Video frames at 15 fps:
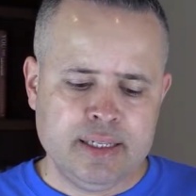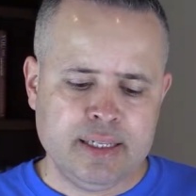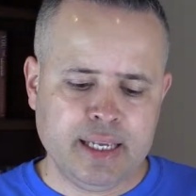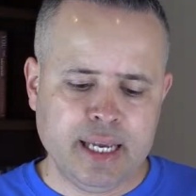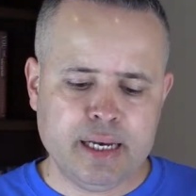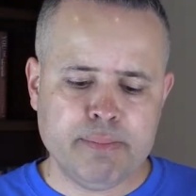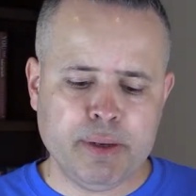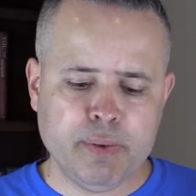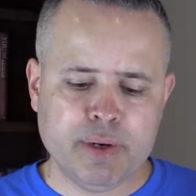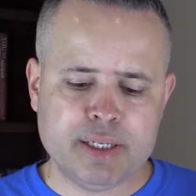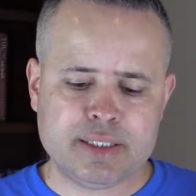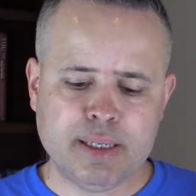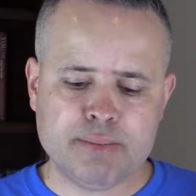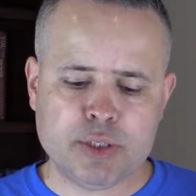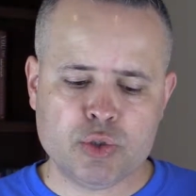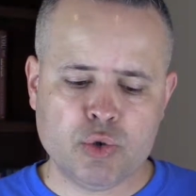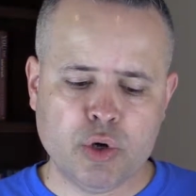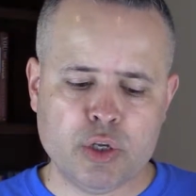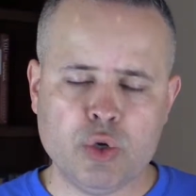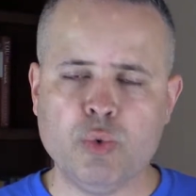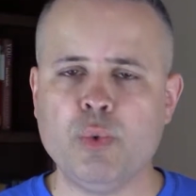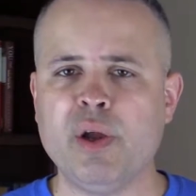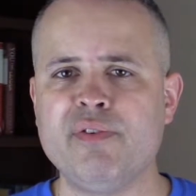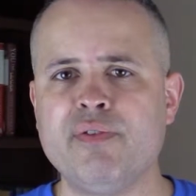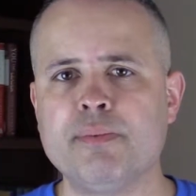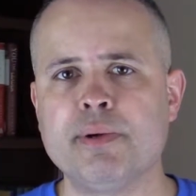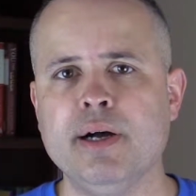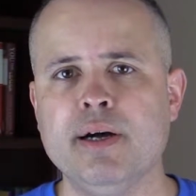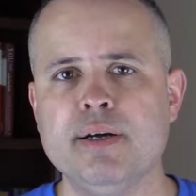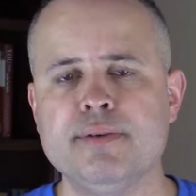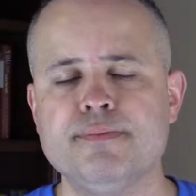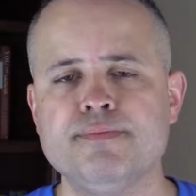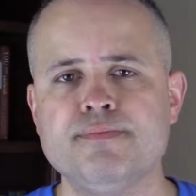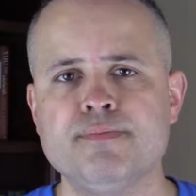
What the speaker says: The enemy will attempt to draw you away from God.